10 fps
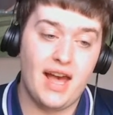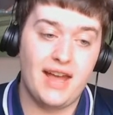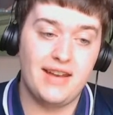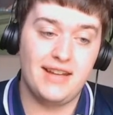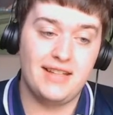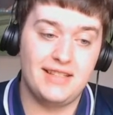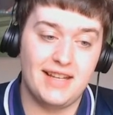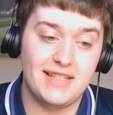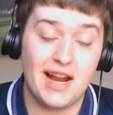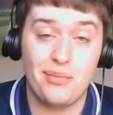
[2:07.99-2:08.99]
and it's
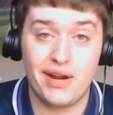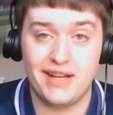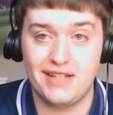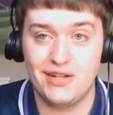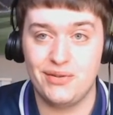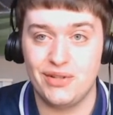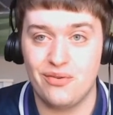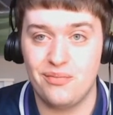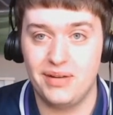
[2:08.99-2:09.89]
it's heartbreaking to do so,